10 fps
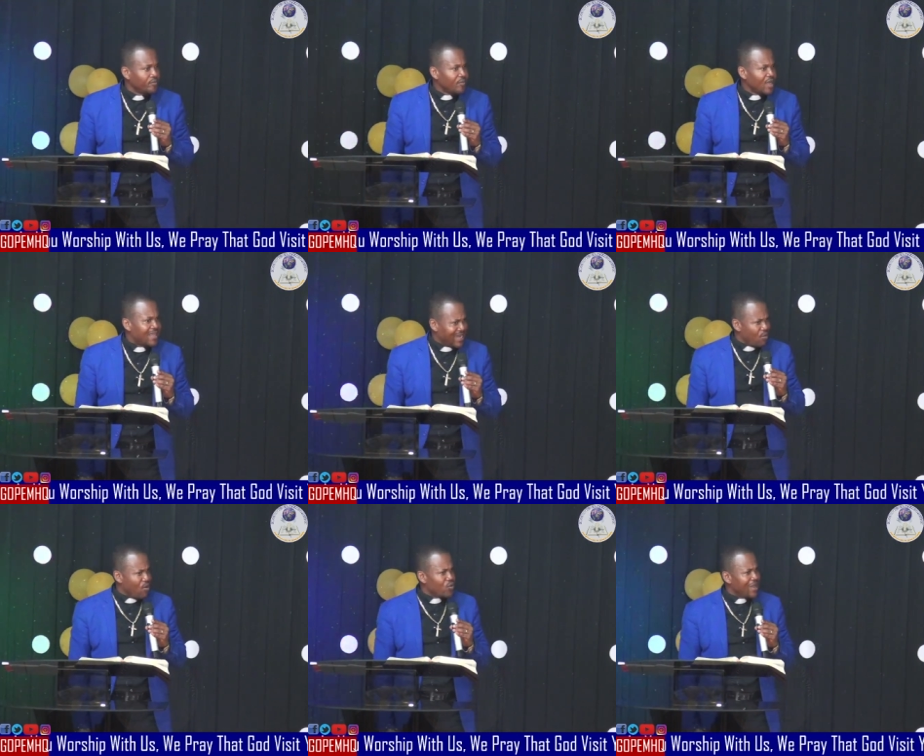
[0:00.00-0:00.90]
He said, then
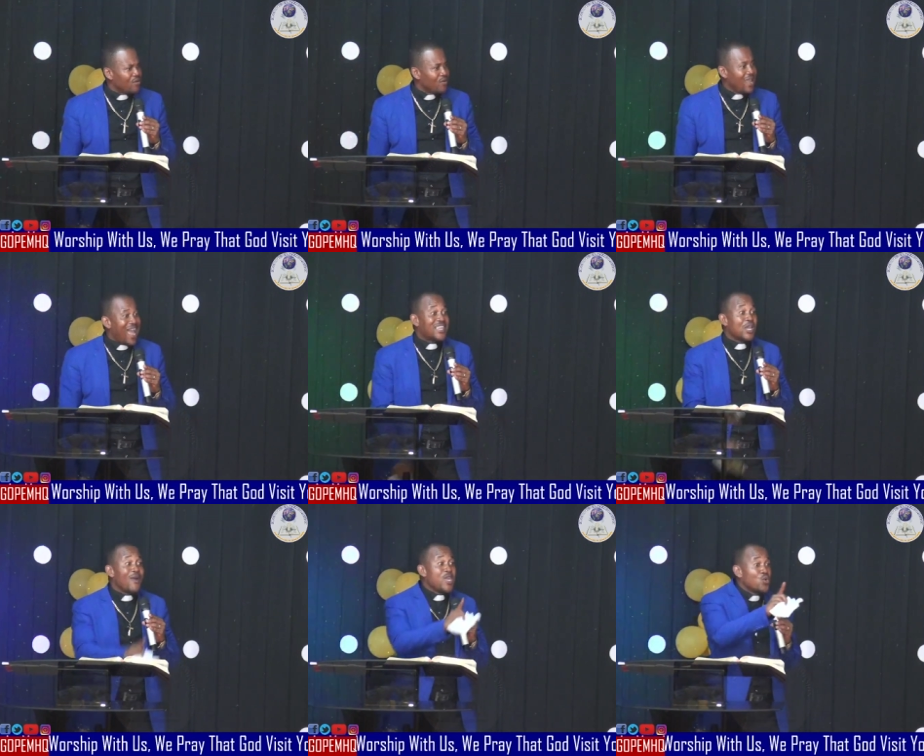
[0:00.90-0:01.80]
what do I do? I say,
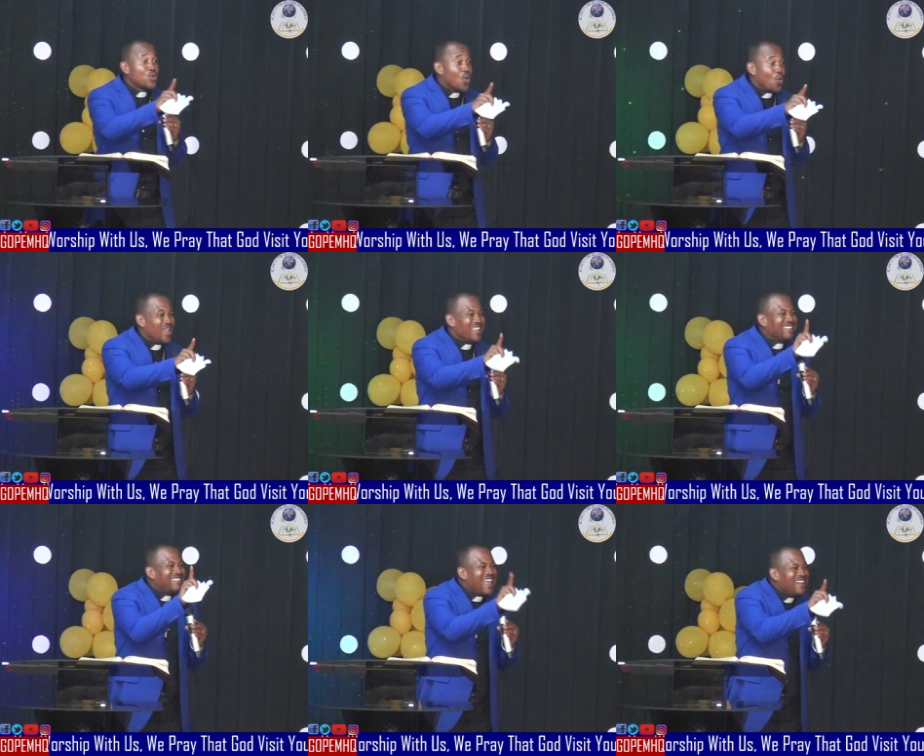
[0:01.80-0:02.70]
when you go,
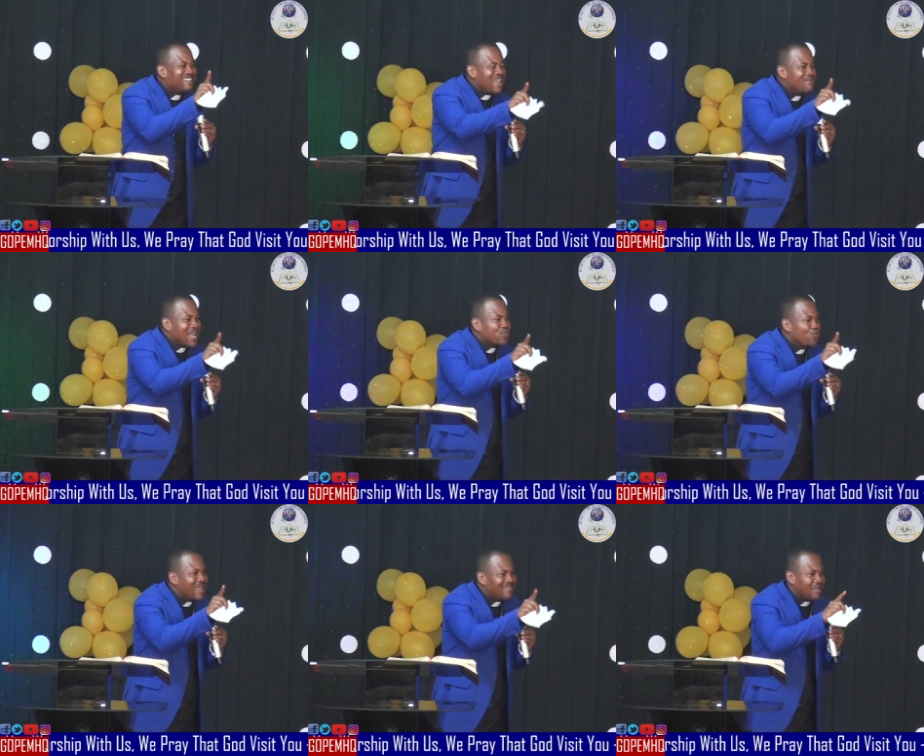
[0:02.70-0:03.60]
tell them that you
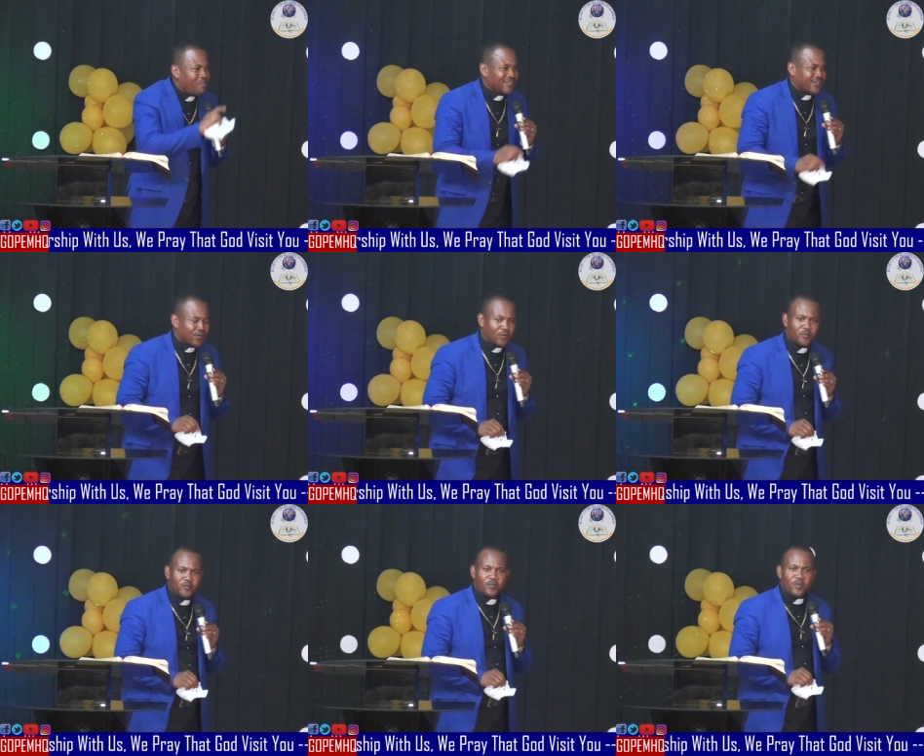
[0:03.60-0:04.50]
met a pastor.
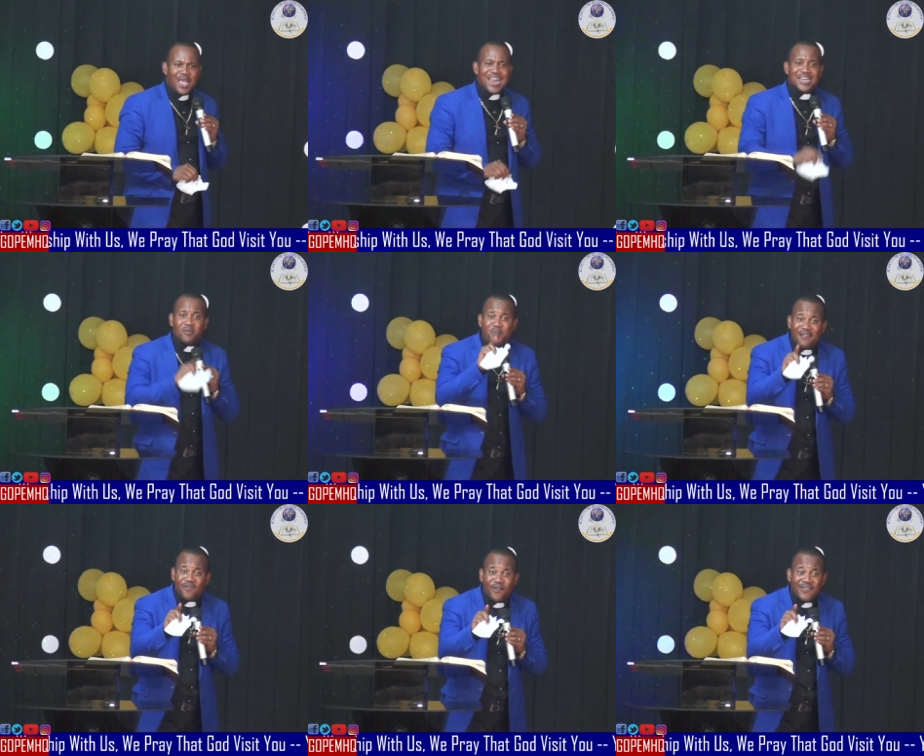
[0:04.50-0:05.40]
And the
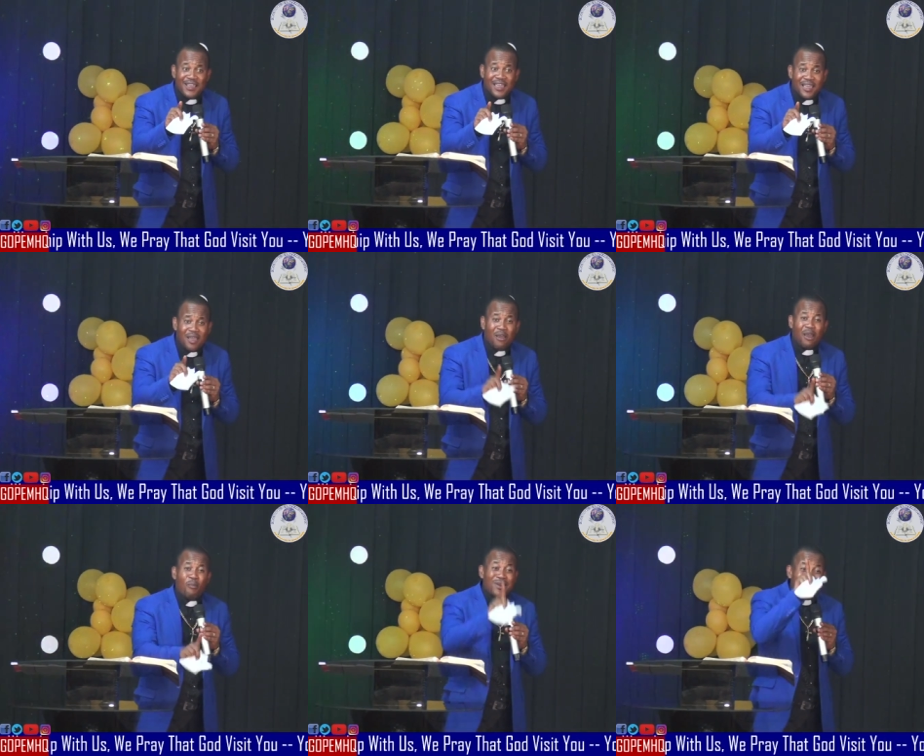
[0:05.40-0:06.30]
pastor say,
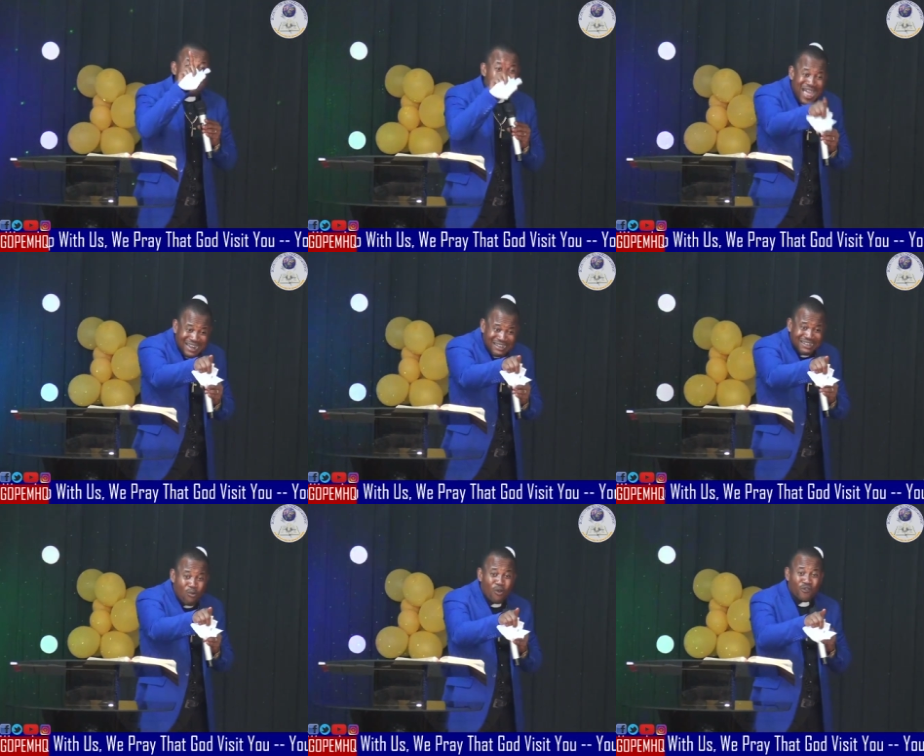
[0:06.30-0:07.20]
both the man
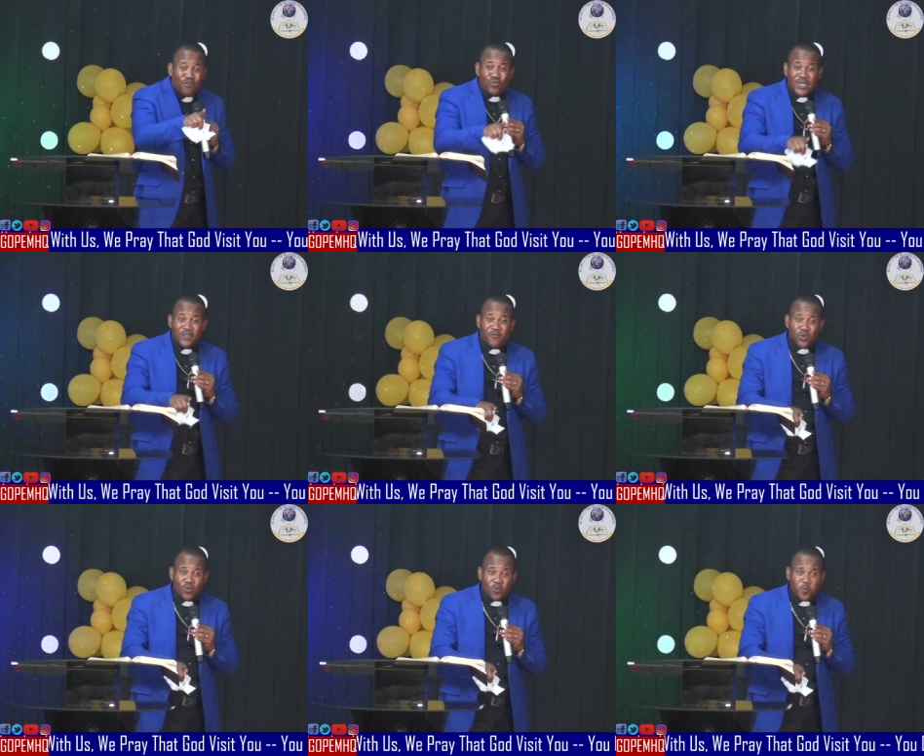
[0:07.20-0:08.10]
that wants to do it for
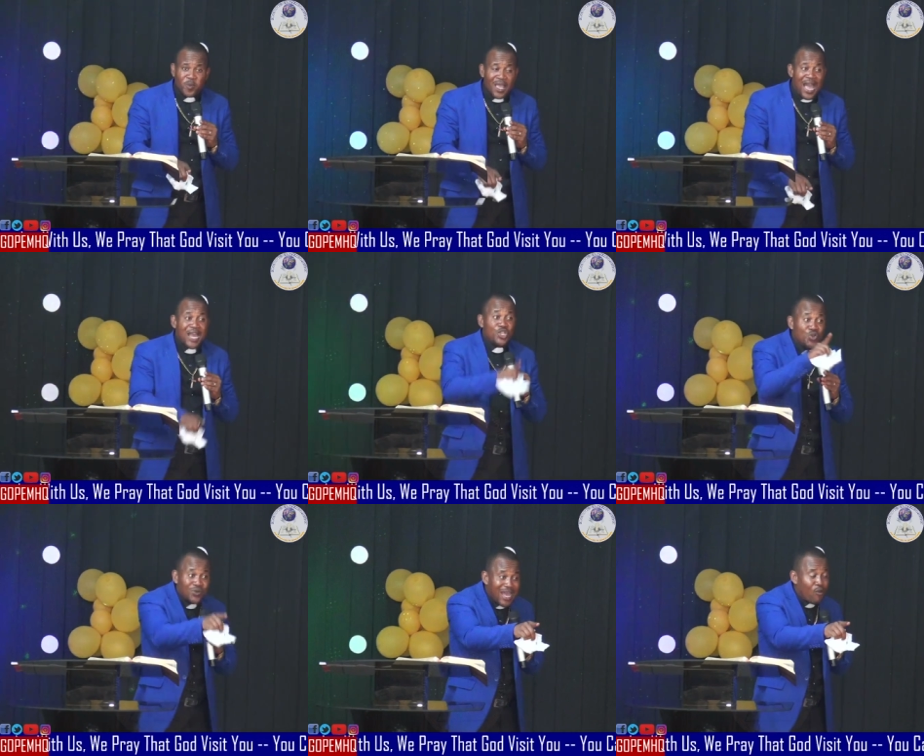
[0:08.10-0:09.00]
you and you
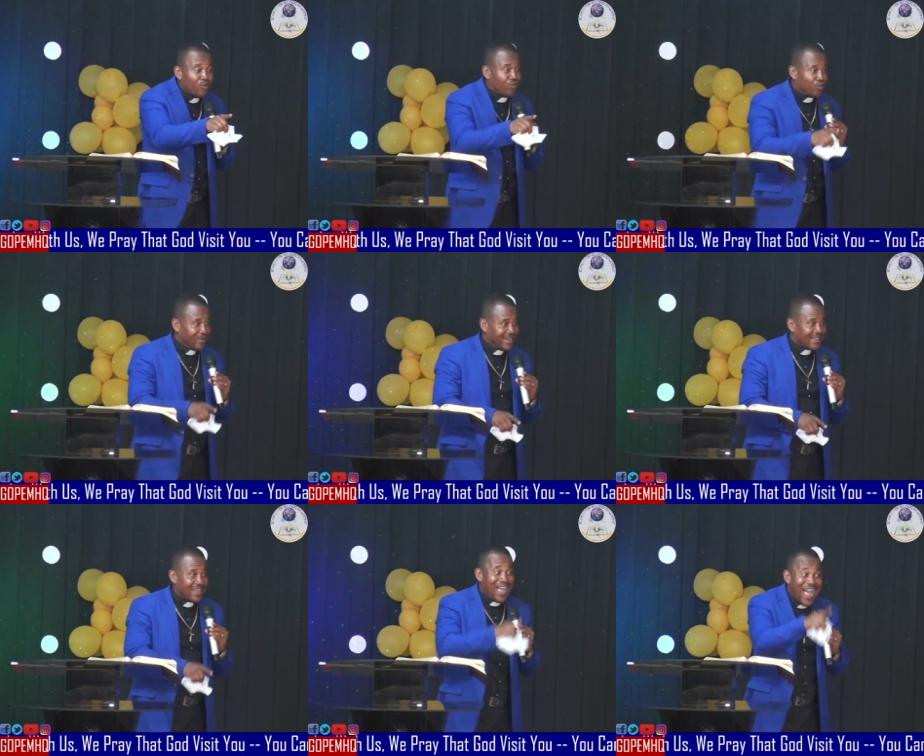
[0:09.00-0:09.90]
that want to do it,
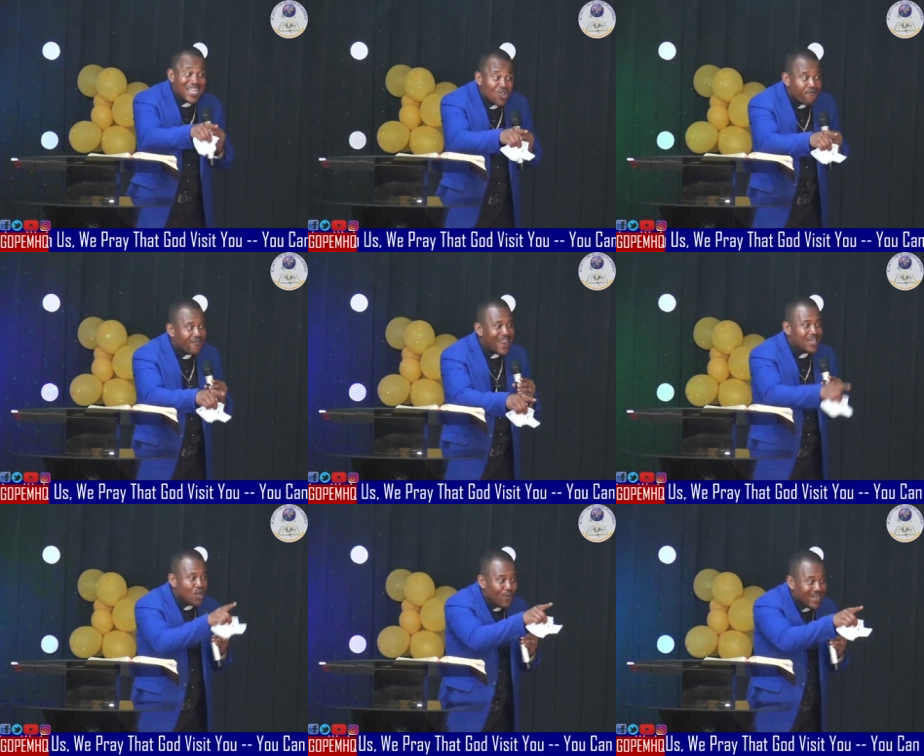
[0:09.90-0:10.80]
and your friend
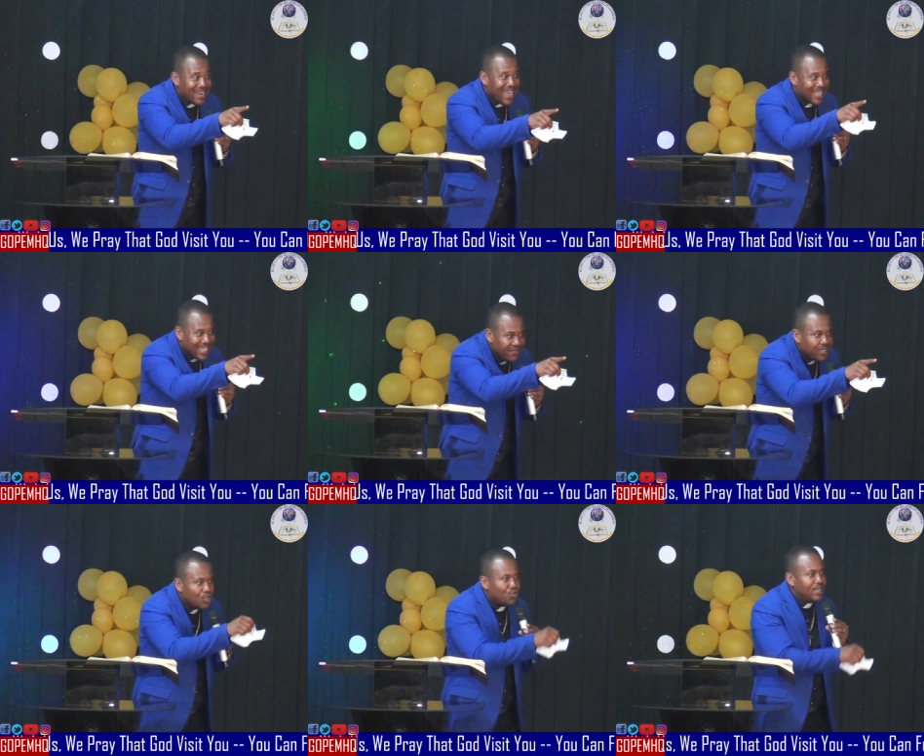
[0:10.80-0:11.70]
will die if they
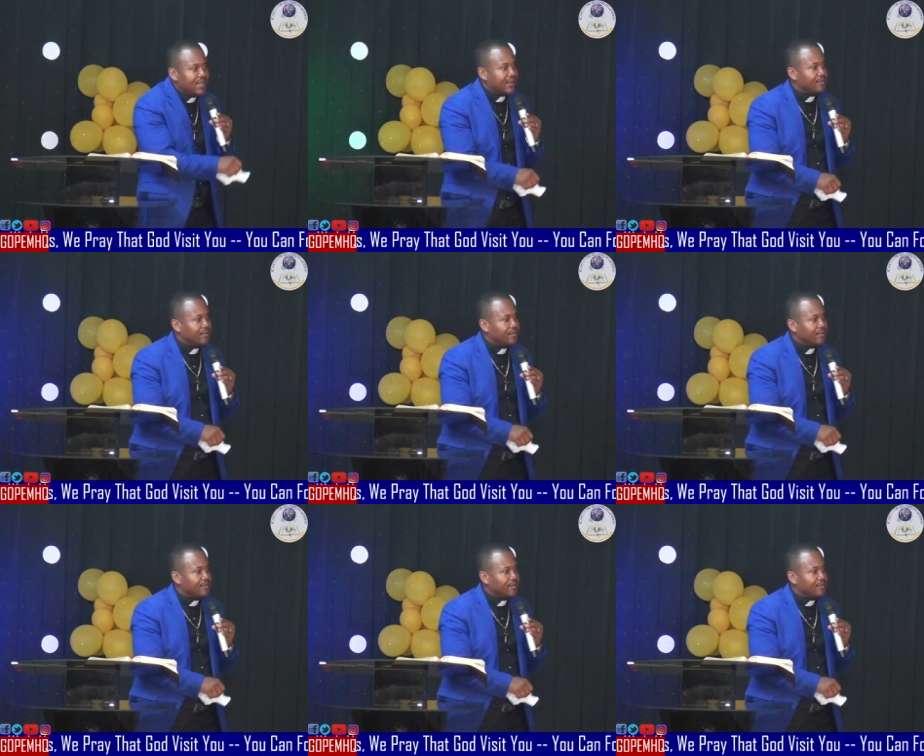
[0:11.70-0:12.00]
do it.